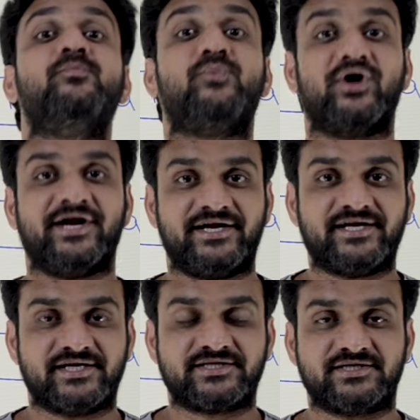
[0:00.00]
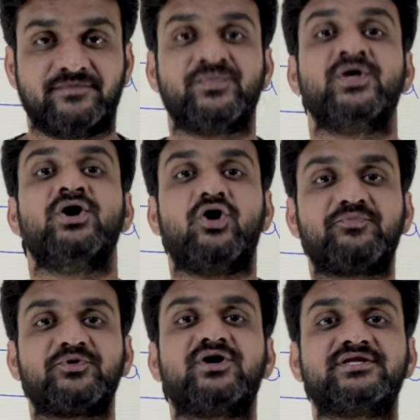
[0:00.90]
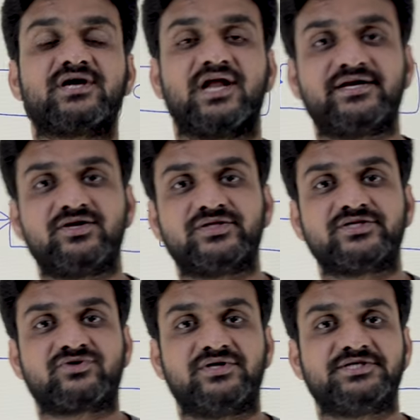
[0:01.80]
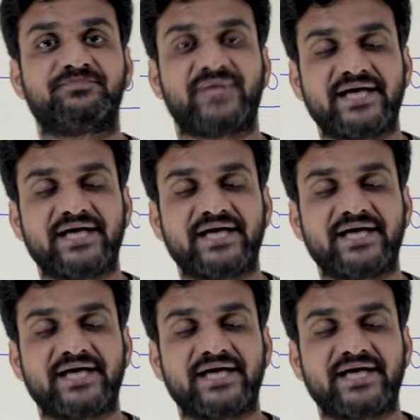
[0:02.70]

pointers. Hope you got the clarity on this concept.